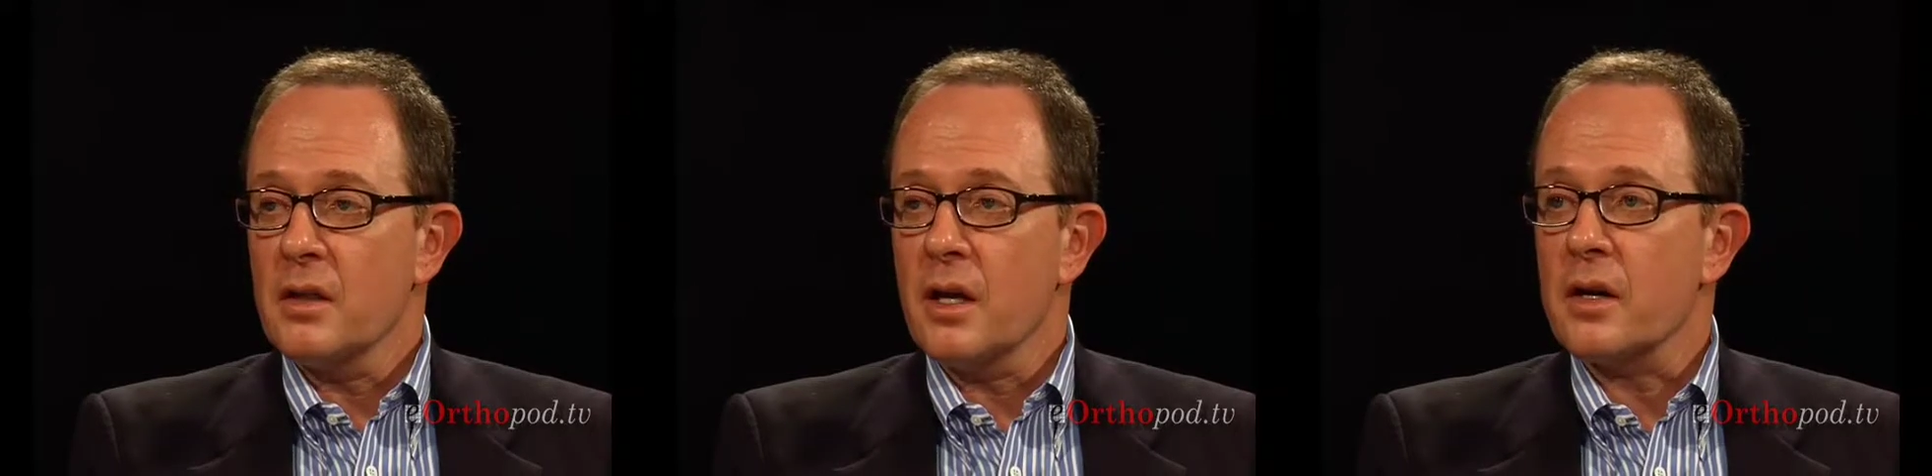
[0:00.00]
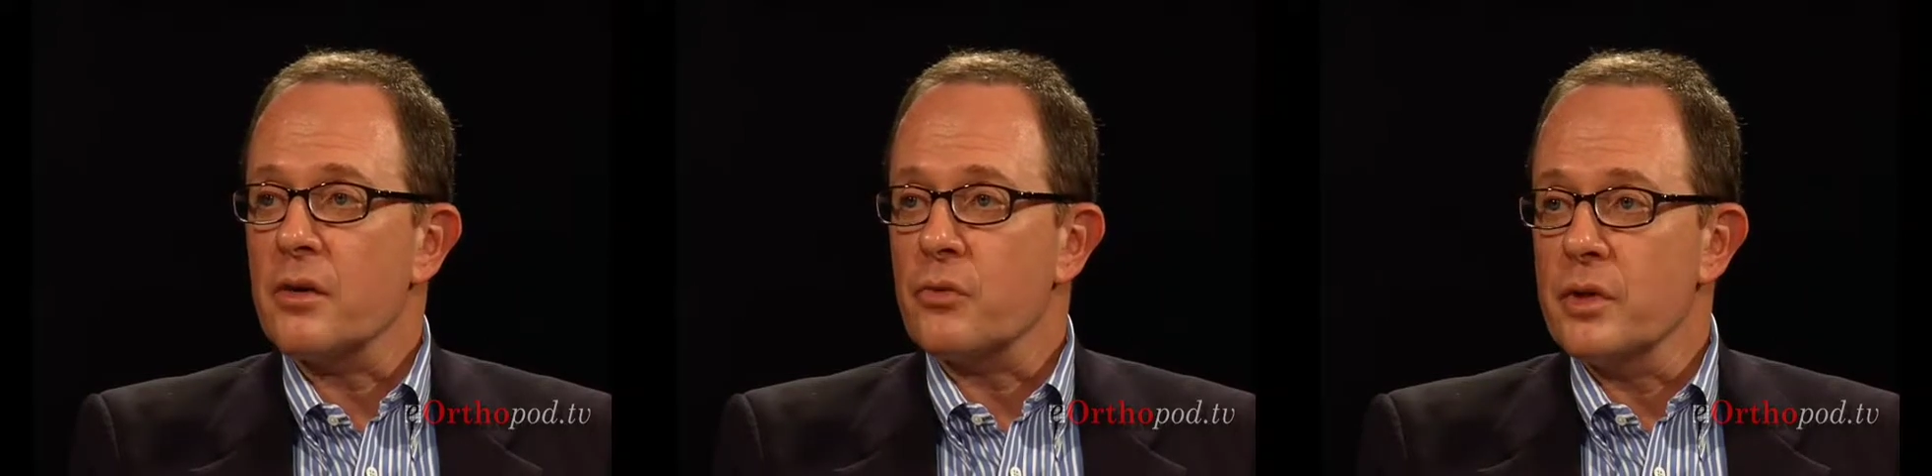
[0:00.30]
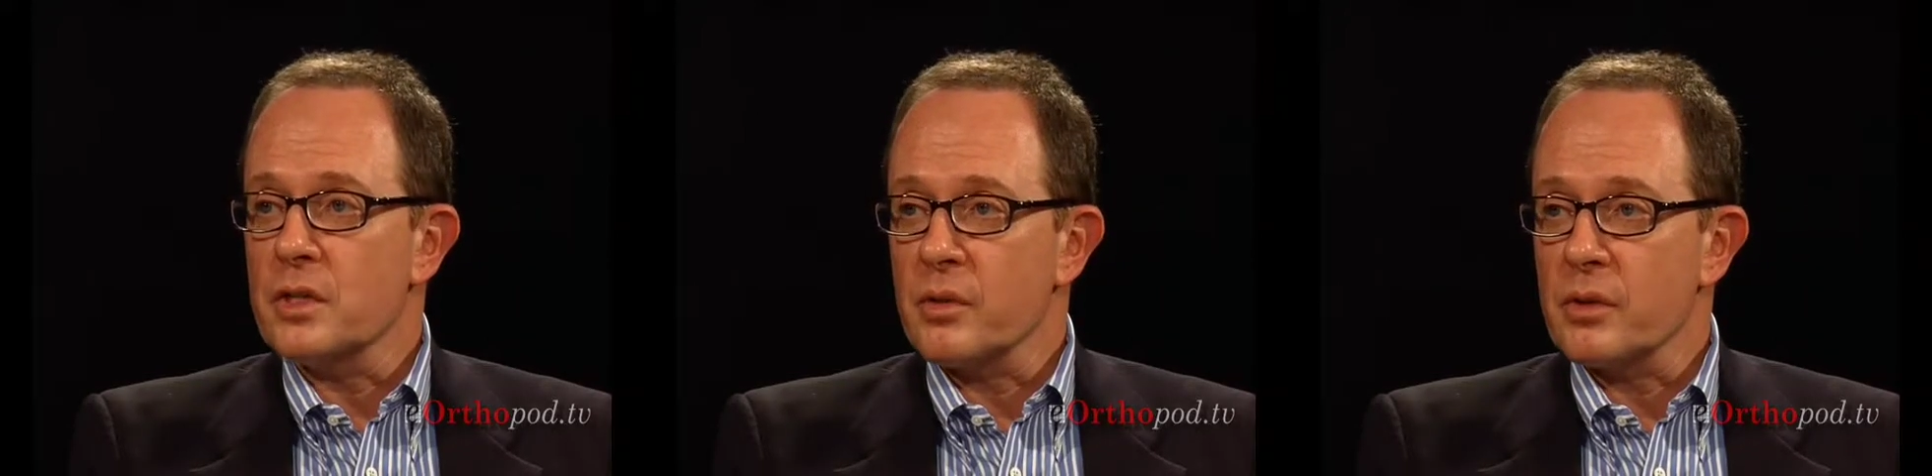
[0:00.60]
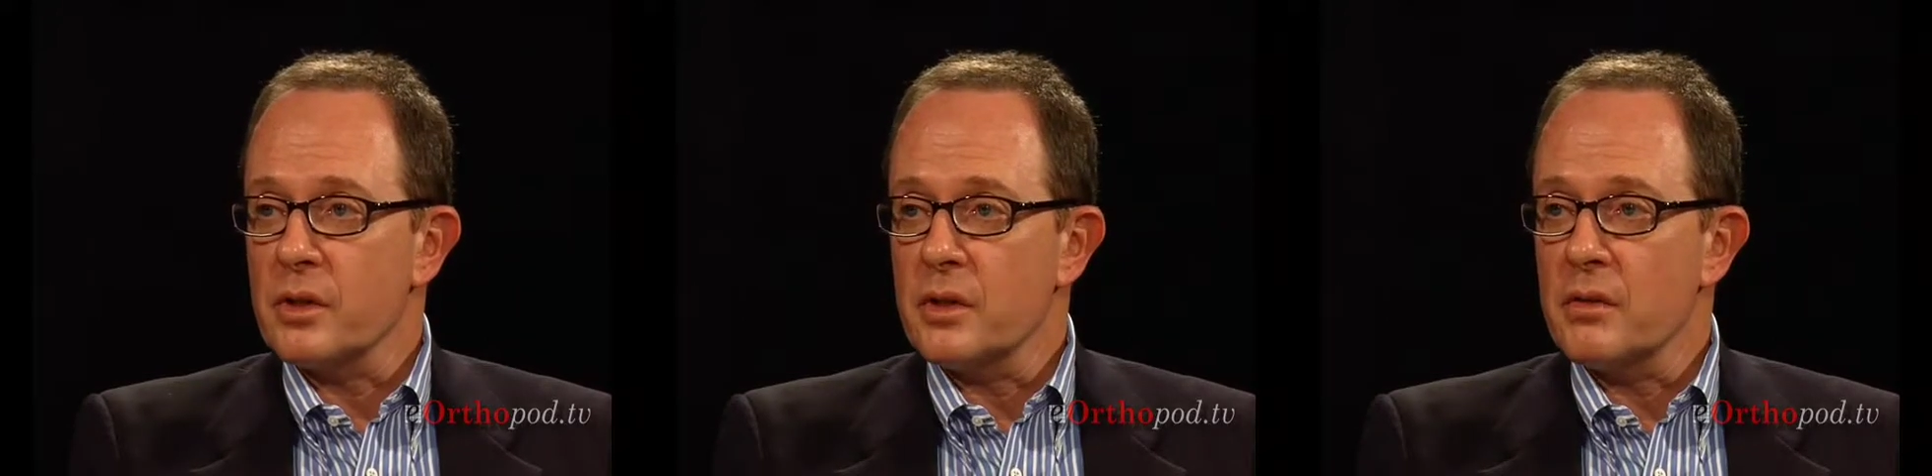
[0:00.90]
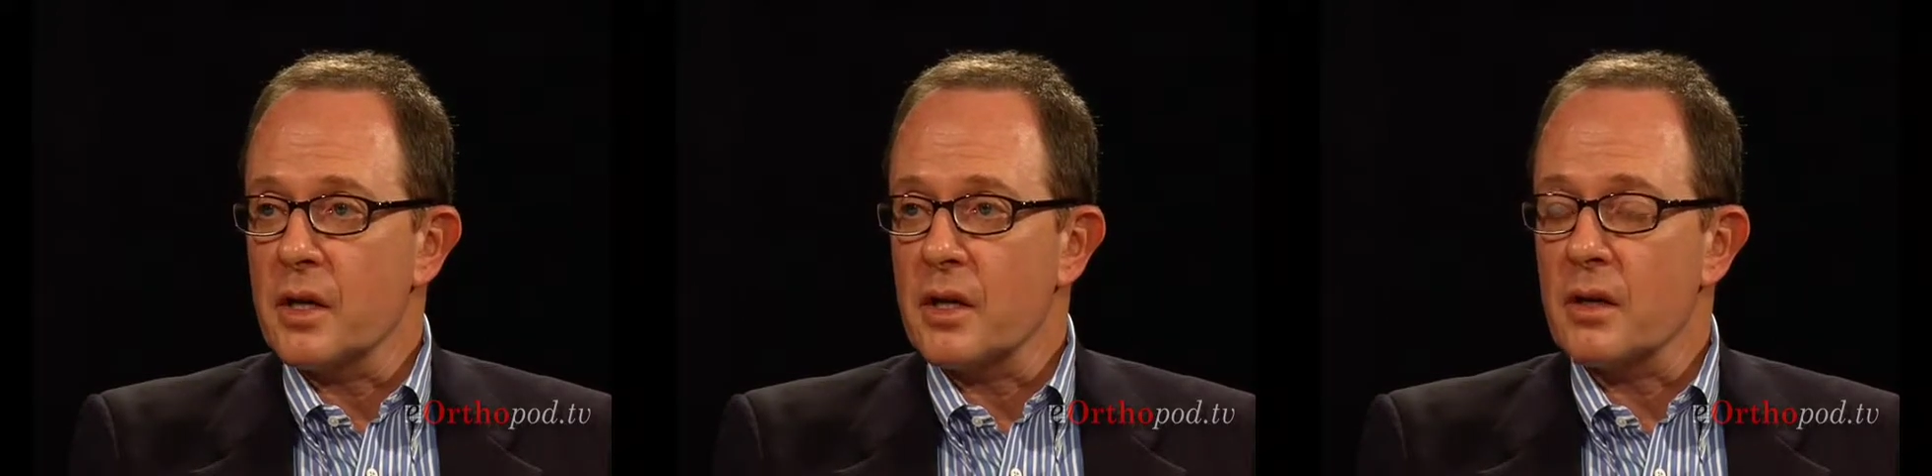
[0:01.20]
not unreasonable to
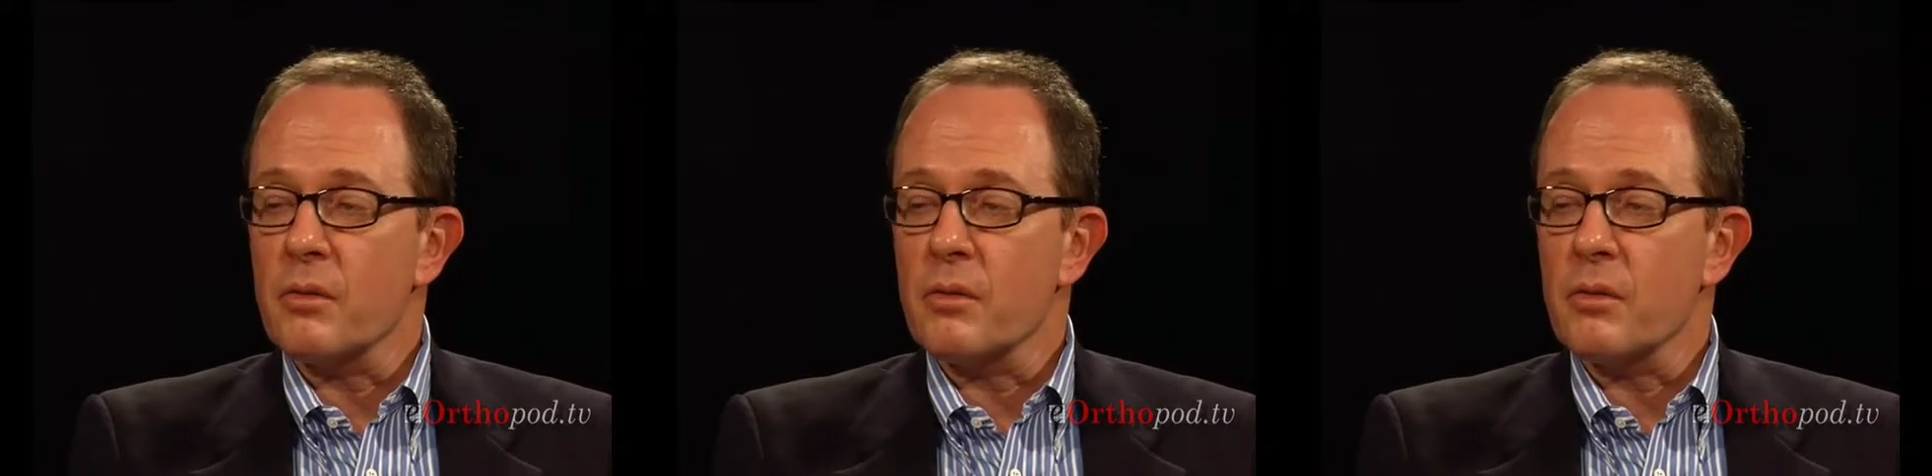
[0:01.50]
do that.